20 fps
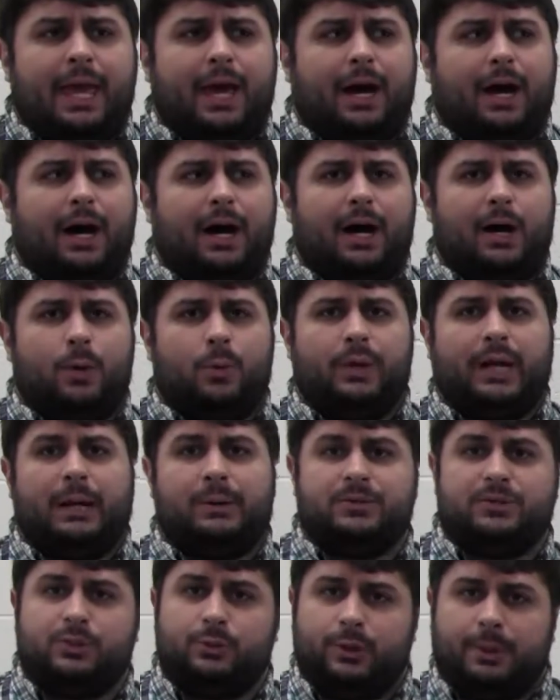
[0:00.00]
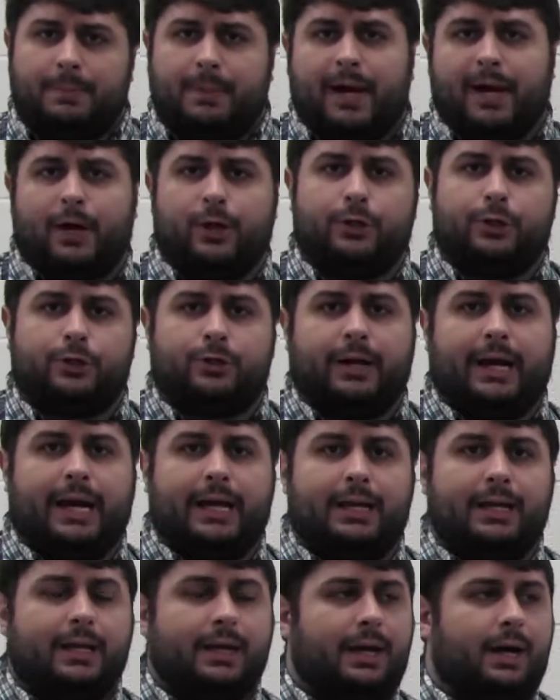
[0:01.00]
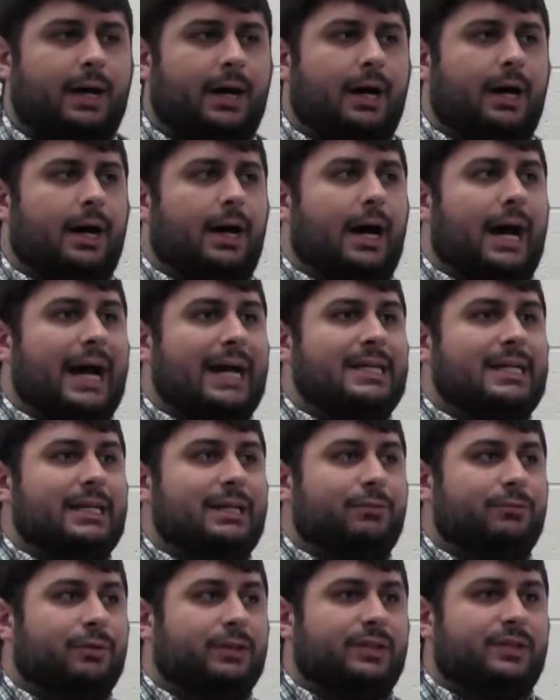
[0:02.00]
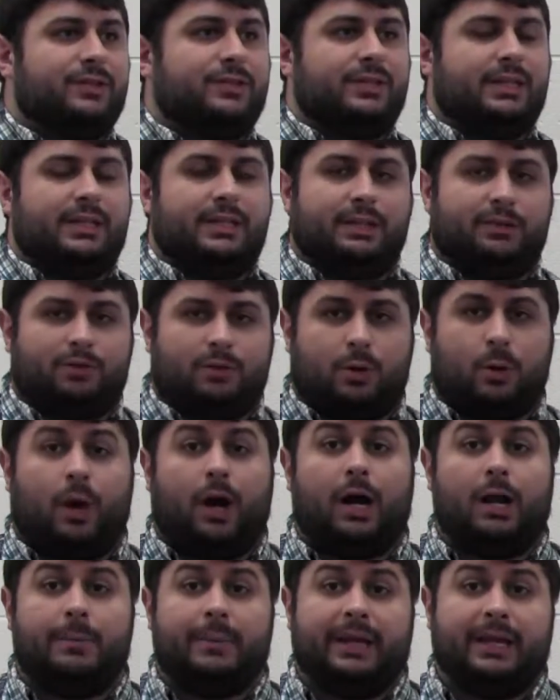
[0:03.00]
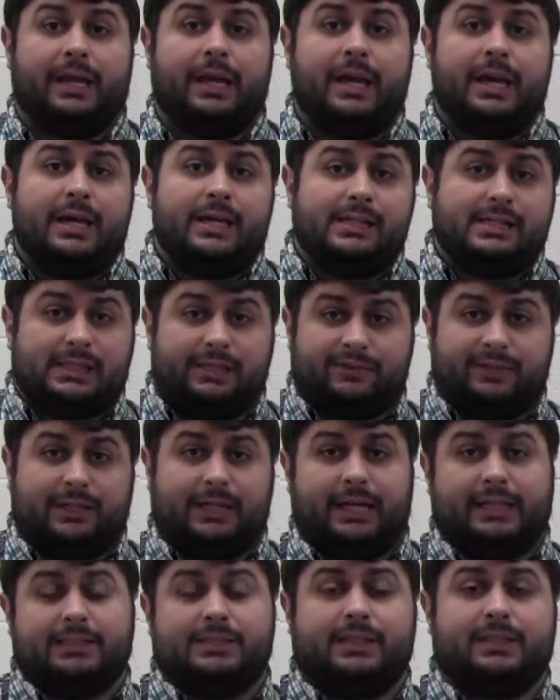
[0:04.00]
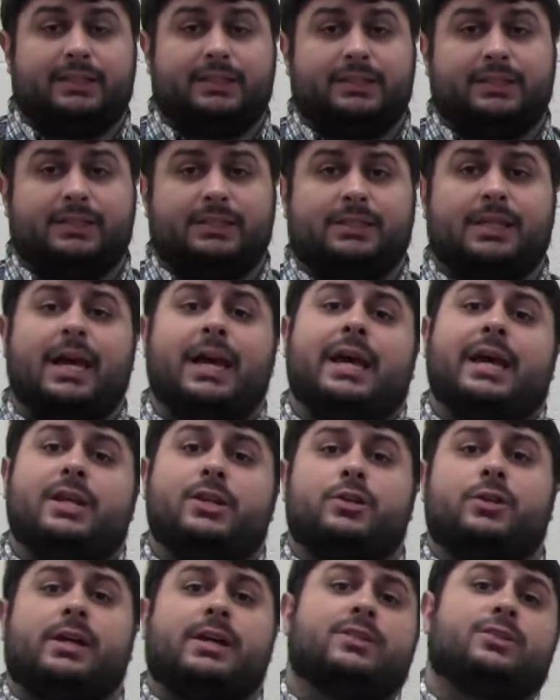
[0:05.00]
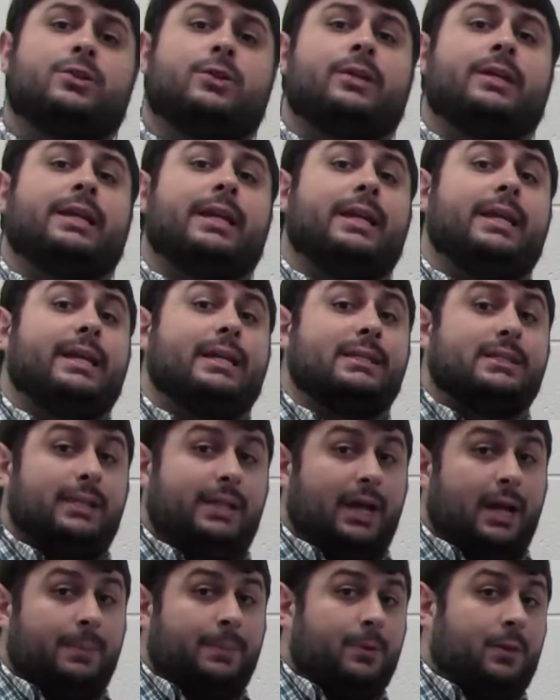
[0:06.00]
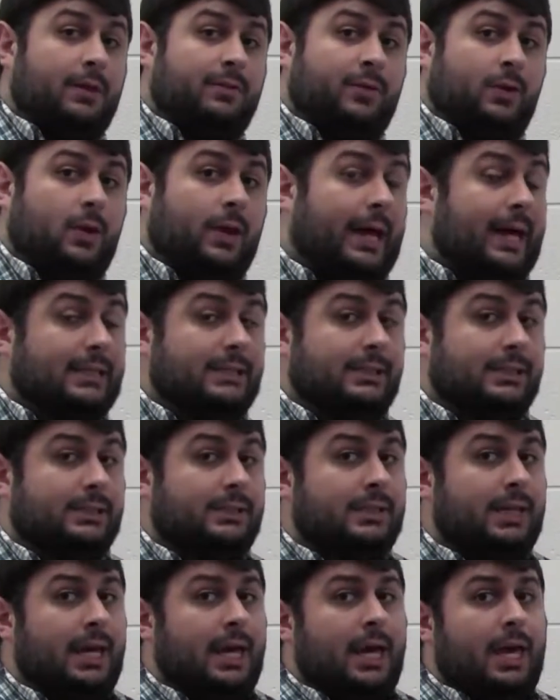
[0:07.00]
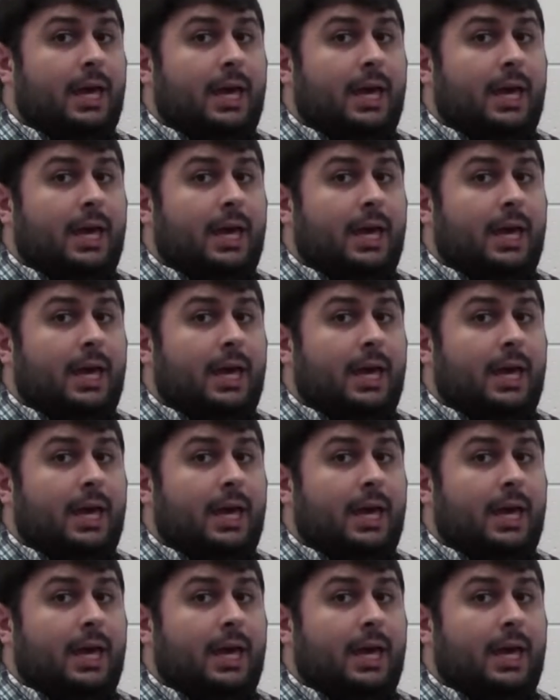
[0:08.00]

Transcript: When I was doing my undergrad, I didn't really see the requirement 7 to 9 sentences until I started getting into the upper level classes.